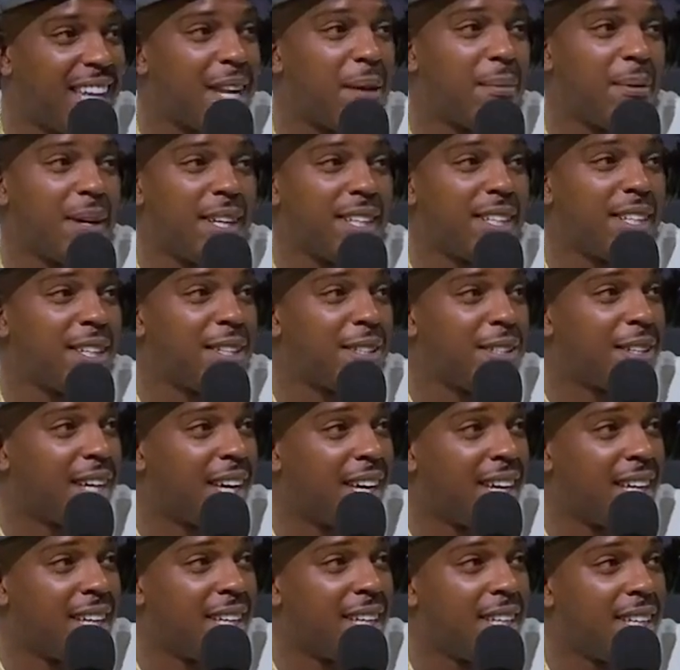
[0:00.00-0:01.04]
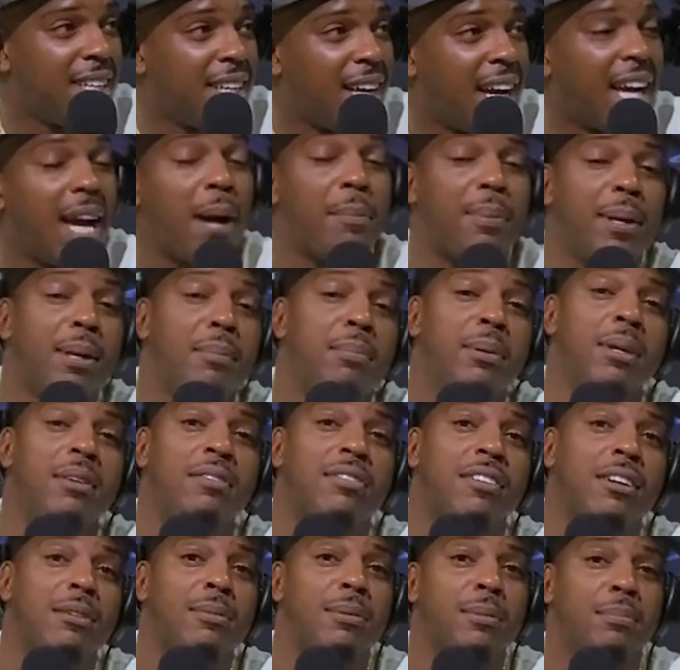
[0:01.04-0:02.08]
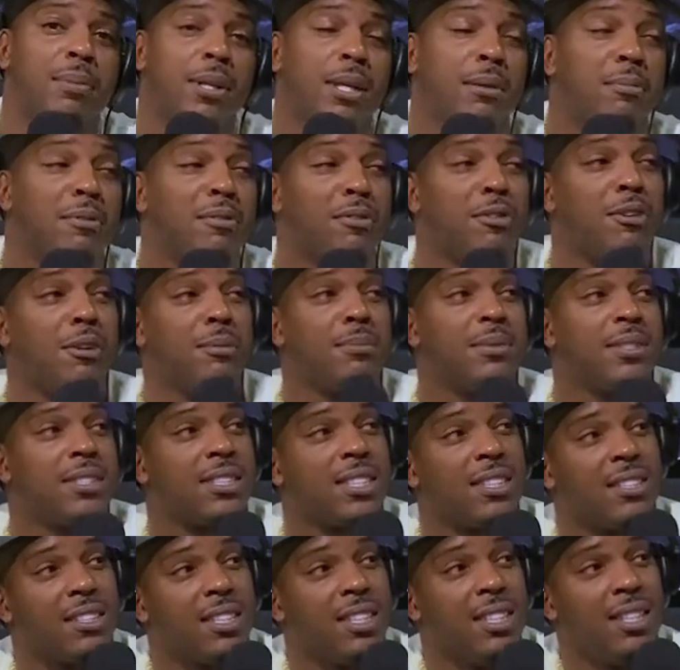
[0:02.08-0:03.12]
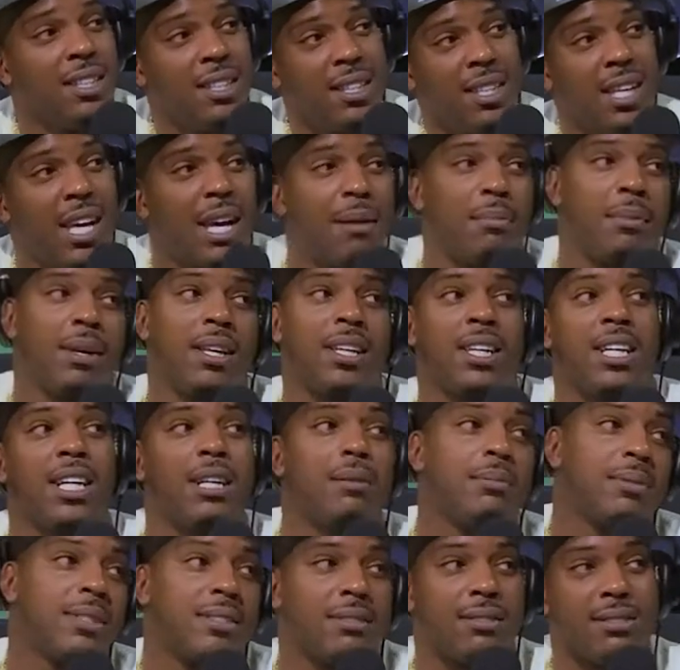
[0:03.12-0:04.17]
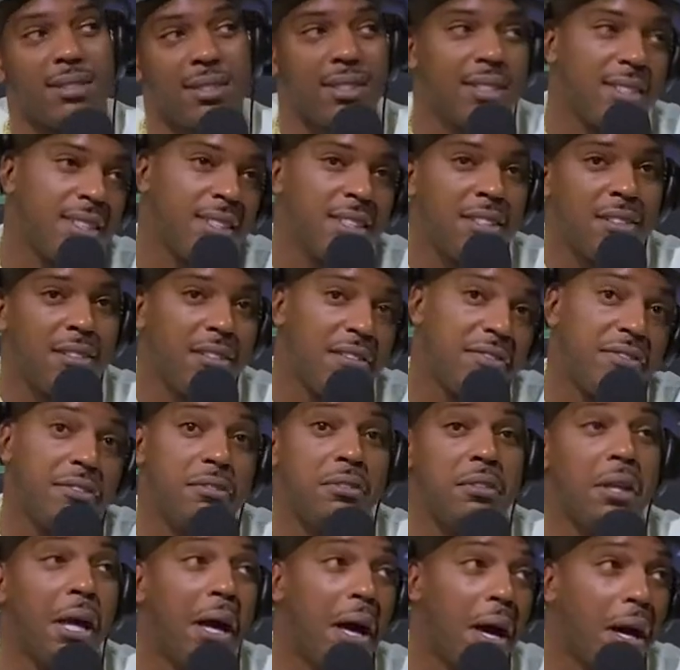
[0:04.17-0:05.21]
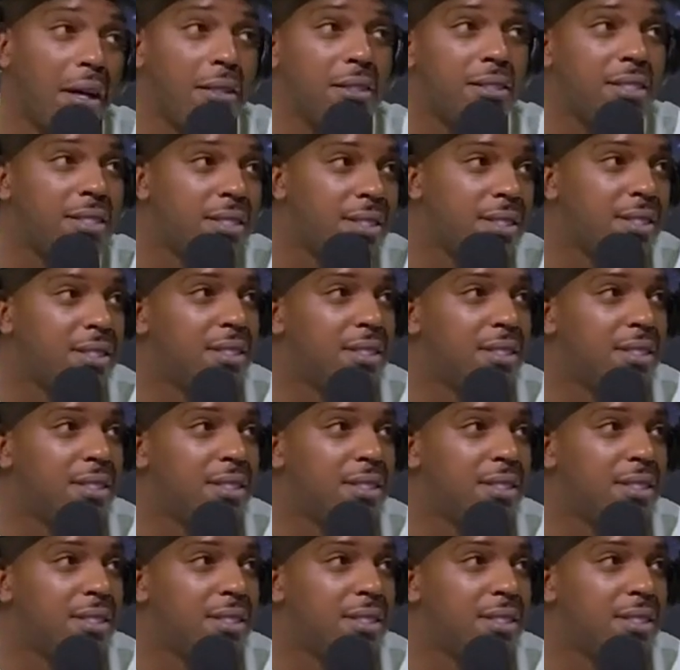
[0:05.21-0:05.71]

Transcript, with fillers: I played the whole game. I got PP from it, player performance. So I made a couple, a few thousand.